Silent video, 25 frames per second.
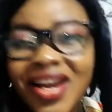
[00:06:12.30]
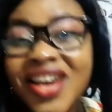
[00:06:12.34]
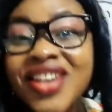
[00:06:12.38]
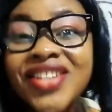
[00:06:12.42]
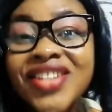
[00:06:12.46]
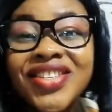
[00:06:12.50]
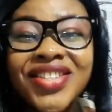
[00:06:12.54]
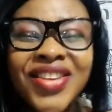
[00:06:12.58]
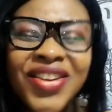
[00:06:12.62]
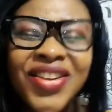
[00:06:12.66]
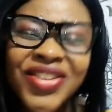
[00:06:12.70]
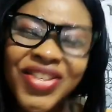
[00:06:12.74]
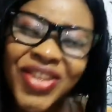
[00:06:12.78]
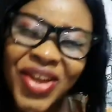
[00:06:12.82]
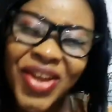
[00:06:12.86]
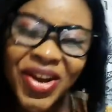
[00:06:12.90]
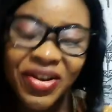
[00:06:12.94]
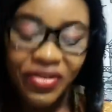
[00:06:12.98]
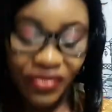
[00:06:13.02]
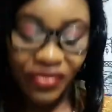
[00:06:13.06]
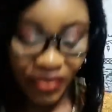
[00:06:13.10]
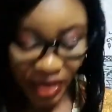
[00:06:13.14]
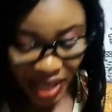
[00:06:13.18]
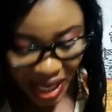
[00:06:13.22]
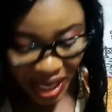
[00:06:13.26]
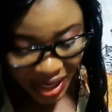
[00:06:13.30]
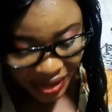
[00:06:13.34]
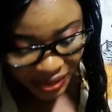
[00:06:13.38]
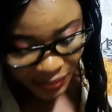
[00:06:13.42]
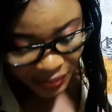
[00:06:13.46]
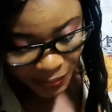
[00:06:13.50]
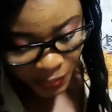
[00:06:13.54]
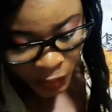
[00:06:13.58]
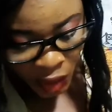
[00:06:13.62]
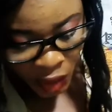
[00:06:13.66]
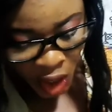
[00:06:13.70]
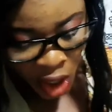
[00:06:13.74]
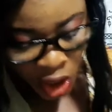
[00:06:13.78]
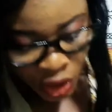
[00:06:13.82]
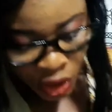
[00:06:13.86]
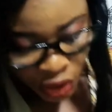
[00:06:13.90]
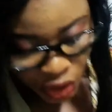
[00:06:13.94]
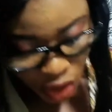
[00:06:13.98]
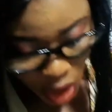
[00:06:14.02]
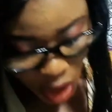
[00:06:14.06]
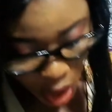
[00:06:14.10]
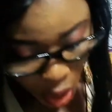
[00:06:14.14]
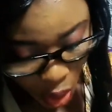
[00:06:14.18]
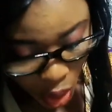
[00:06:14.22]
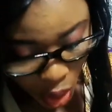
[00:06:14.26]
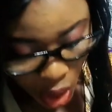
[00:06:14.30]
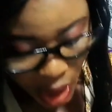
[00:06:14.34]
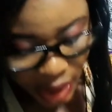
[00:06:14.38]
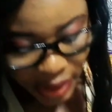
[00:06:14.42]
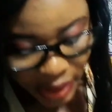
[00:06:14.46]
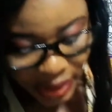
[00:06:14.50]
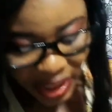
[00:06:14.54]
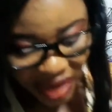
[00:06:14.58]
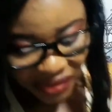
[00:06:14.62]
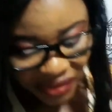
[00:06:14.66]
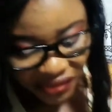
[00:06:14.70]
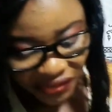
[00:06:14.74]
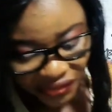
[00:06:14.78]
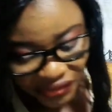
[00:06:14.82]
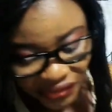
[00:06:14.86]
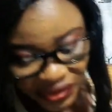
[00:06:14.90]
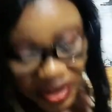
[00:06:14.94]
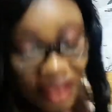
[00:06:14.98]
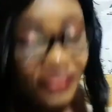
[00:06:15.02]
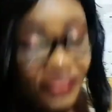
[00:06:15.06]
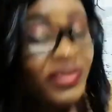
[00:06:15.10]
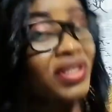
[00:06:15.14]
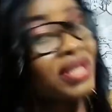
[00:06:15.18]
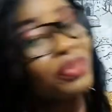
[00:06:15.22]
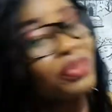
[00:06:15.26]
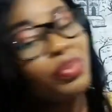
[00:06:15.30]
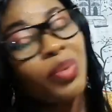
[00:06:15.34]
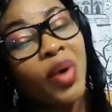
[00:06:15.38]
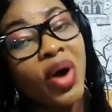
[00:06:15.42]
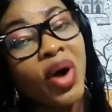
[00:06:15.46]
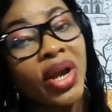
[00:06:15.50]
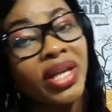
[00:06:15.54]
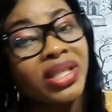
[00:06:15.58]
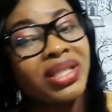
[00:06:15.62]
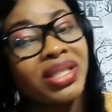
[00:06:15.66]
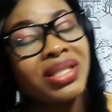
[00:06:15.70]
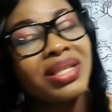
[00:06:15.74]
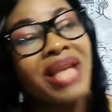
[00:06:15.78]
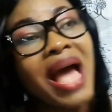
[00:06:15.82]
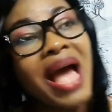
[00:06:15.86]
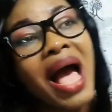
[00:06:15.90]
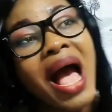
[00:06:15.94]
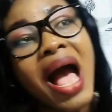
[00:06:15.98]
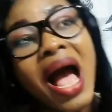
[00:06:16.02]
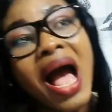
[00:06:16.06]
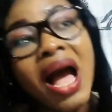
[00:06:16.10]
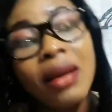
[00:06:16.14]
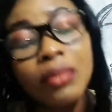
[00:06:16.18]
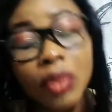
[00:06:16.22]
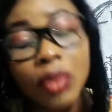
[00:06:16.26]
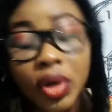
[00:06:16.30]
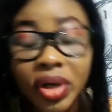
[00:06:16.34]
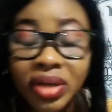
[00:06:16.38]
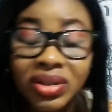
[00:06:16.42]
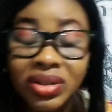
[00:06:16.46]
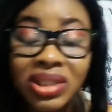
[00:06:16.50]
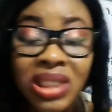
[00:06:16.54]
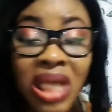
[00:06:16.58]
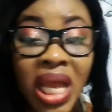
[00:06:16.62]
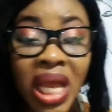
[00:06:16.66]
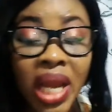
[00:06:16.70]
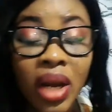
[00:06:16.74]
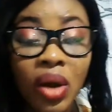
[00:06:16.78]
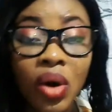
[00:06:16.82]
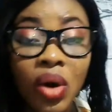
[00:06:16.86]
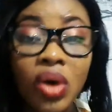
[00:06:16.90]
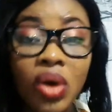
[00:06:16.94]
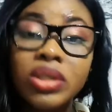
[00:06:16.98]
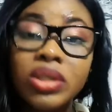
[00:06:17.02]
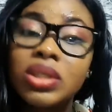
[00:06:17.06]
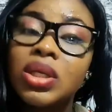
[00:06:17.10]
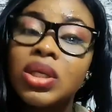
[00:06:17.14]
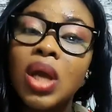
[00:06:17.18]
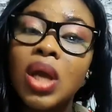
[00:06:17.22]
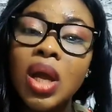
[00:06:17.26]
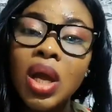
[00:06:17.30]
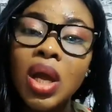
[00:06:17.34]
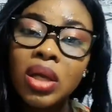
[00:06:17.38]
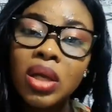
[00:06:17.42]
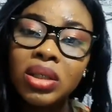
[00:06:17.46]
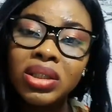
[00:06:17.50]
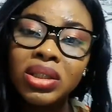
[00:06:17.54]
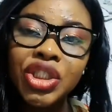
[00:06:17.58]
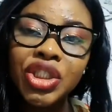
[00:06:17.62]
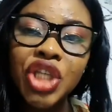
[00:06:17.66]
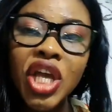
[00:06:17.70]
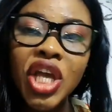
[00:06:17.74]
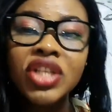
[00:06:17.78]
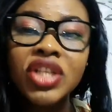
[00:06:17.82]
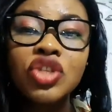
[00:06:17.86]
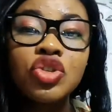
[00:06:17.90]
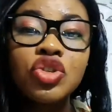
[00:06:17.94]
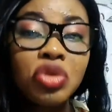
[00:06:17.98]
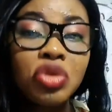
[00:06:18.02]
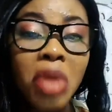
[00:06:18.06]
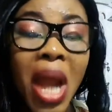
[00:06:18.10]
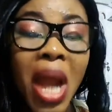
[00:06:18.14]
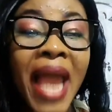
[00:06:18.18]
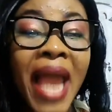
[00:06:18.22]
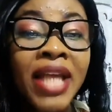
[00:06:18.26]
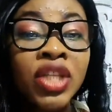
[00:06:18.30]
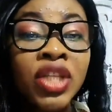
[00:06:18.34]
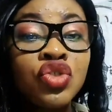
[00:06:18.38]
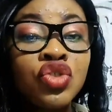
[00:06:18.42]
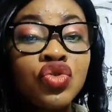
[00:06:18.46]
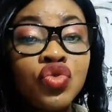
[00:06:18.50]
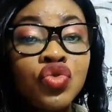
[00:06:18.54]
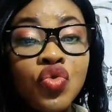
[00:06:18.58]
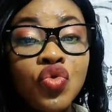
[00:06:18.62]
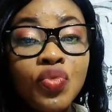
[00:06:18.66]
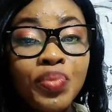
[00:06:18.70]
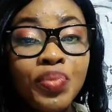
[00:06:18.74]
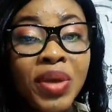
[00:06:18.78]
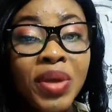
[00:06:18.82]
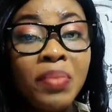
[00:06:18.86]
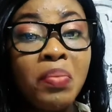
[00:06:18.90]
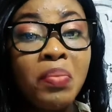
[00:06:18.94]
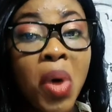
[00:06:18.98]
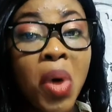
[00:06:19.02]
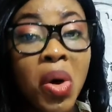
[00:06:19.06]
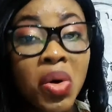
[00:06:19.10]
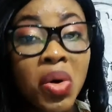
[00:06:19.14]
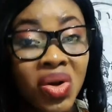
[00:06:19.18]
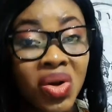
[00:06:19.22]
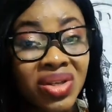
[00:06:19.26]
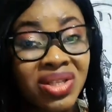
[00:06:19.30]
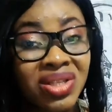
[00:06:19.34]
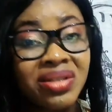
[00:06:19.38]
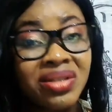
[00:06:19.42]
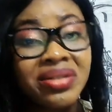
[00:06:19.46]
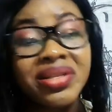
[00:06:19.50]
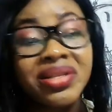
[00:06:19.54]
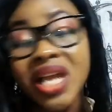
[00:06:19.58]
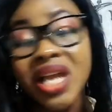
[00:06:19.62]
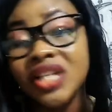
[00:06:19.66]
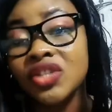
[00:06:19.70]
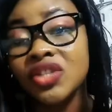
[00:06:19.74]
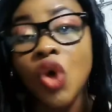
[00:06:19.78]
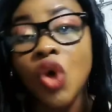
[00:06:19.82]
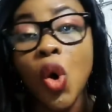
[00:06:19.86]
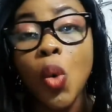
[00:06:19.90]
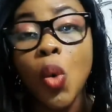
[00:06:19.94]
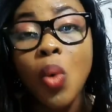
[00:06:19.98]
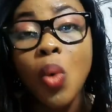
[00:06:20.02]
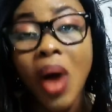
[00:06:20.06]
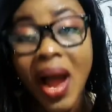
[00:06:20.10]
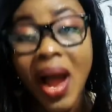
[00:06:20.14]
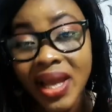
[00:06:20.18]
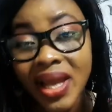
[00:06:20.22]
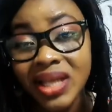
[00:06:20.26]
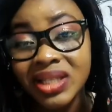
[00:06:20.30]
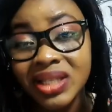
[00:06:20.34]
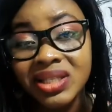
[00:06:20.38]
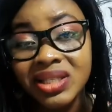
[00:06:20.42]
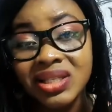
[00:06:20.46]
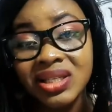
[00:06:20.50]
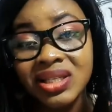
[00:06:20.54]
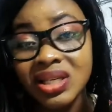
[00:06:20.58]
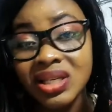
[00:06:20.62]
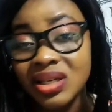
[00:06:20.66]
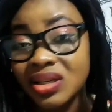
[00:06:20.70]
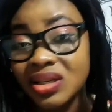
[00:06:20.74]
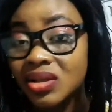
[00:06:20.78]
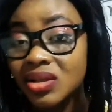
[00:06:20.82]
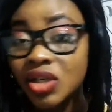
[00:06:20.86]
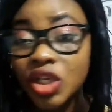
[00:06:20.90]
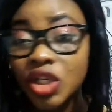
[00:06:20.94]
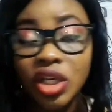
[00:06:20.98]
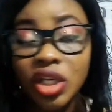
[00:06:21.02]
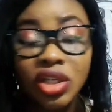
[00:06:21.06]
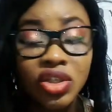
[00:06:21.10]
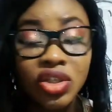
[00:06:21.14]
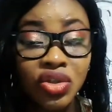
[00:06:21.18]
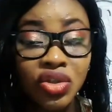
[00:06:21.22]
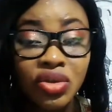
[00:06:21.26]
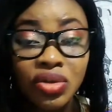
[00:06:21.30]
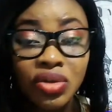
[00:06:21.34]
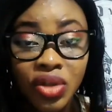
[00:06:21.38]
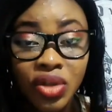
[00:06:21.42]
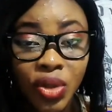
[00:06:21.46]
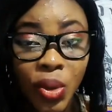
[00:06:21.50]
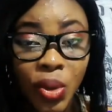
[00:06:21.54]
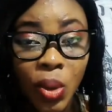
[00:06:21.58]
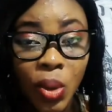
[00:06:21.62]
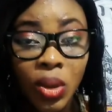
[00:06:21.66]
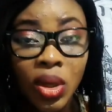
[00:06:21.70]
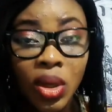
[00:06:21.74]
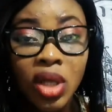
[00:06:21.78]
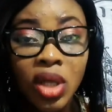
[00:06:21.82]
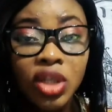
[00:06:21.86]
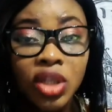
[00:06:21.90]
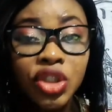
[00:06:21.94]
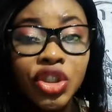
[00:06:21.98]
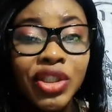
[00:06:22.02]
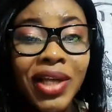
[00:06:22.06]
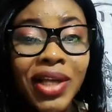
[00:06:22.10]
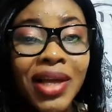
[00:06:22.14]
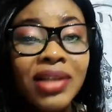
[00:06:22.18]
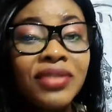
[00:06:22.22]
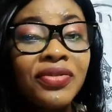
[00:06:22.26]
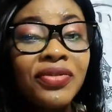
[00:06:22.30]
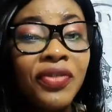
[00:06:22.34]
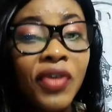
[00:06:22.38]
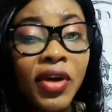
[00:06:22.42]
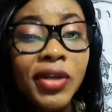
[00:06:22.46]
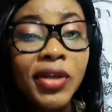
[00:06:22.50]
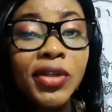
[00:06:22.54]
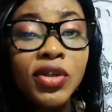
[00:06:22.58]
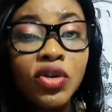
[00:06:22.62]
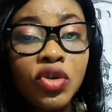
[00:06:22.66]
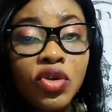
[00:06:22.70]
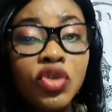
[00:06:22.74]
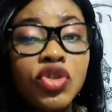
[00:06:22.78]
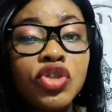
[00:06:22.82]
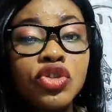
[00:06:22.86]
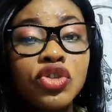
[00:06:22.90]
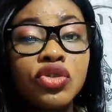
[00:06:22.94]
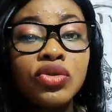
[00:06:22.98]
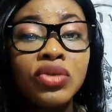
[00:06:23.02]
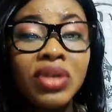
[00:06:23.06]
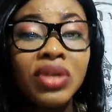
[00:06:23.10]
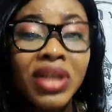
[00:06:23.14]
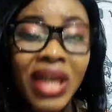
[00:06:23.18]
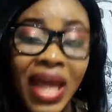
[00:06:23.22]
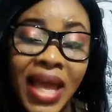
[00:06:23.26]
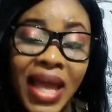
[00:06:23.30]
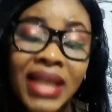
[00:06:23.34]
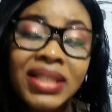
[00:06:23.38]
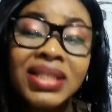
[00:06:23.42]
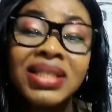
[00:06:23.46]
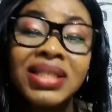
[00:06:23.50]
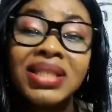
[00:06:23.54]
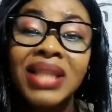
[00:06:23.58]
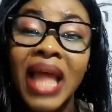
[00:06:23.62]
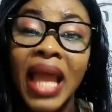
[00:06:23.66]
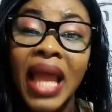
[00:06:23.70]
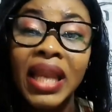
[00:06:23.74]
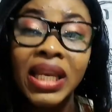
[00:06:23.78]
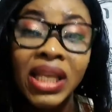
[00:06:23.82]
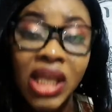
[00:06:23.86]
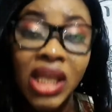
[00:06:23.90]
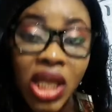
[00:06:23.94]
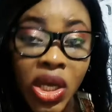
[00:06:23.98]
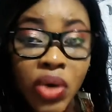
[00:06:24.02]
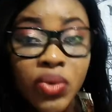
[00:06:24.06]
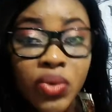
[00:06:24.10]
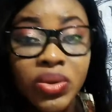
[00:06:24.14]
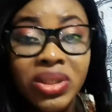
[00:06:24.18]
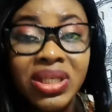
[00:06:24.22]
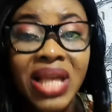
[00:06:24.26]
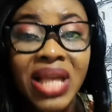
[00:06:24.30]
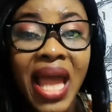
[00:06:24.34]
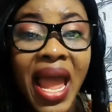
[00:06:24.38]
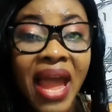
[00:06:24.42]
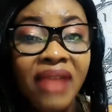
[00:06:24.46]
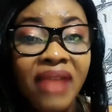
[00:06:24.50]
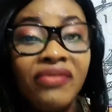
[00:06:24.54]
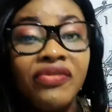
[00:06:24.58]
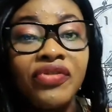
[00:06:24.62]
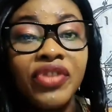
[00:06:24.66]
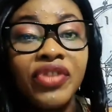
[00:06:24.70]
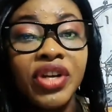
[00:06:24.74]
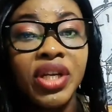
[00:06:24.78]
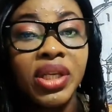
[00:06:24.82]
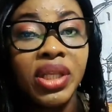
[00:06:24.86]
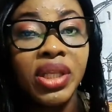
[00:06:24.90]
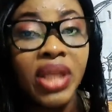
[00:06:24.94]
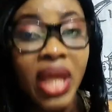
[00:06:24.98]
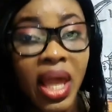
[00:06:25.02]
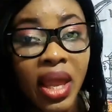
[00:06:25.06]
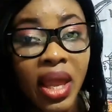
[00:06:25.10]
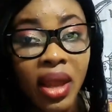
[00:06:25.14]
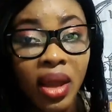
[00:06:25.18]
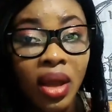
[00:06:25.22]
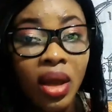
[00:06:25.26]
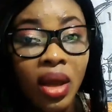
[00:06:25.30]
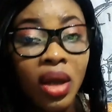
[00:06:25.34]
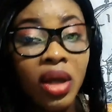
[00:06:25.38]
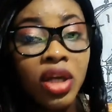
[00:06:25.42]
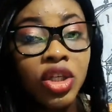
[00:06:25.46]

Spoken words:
So sorry for that. So the 5th point that I'm gonna tell us, just try to be more consistent on YT your studio, just for you to get the news every day.